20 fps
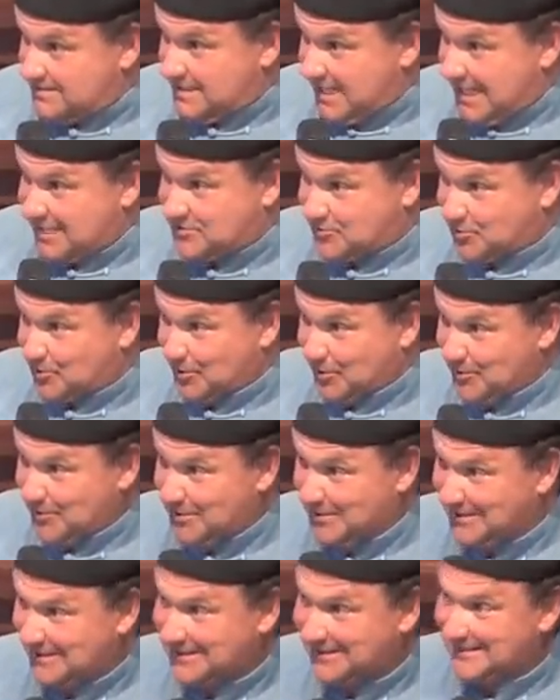Is that
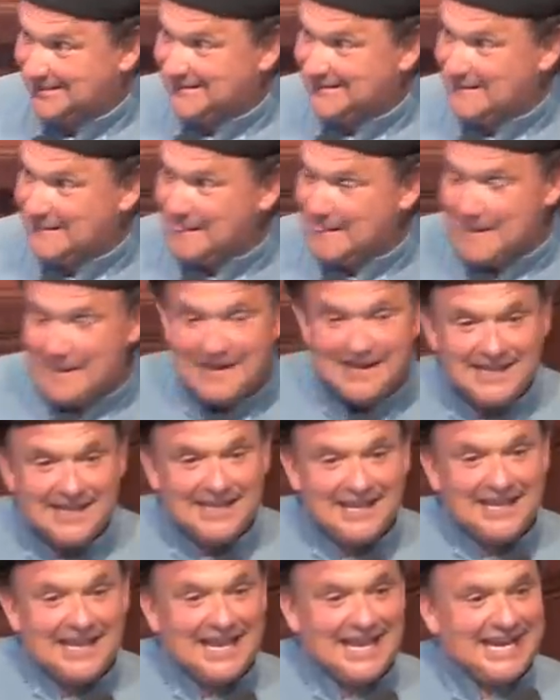true?
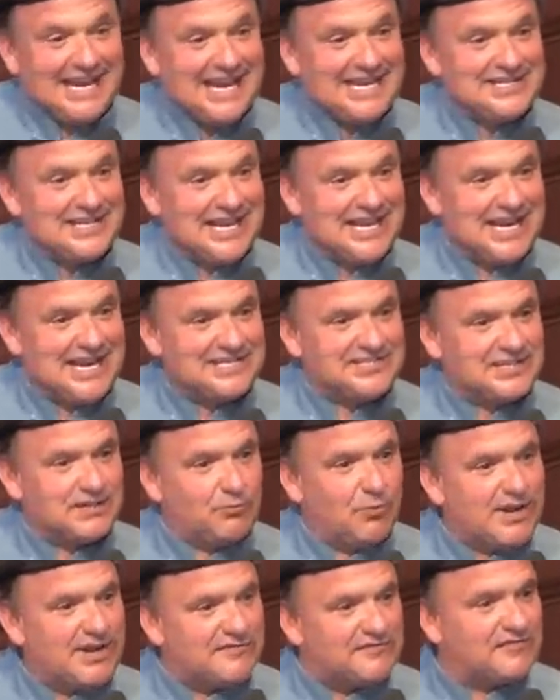and I, and I
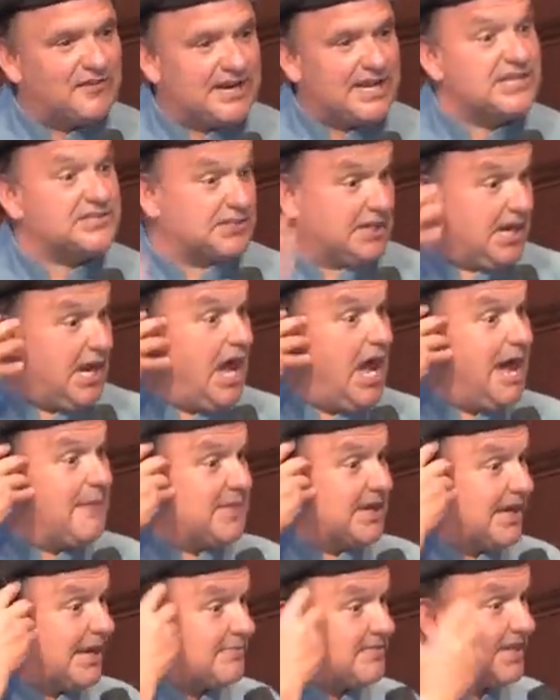said, What a fun, as a
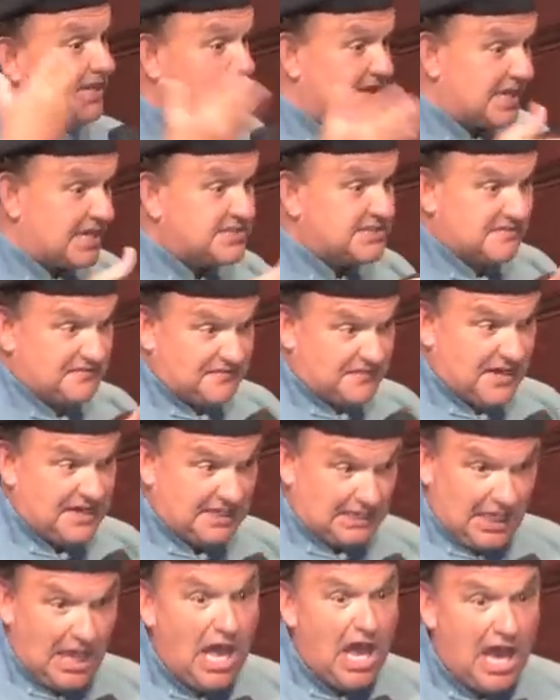comic, I'm thinking, that's a
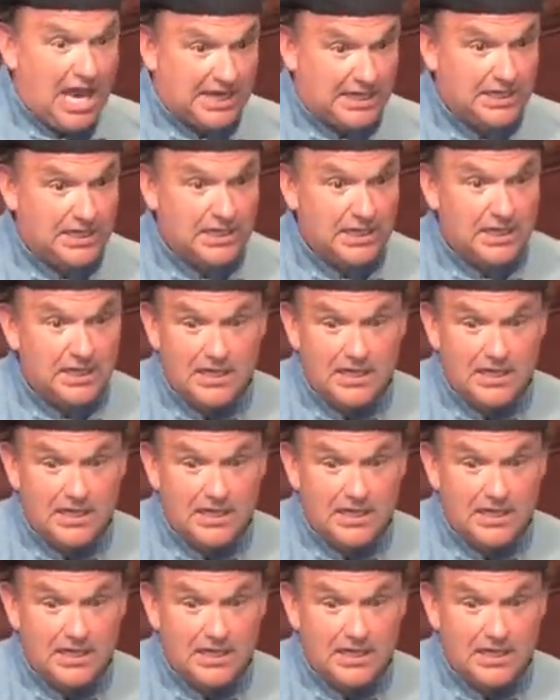funny line.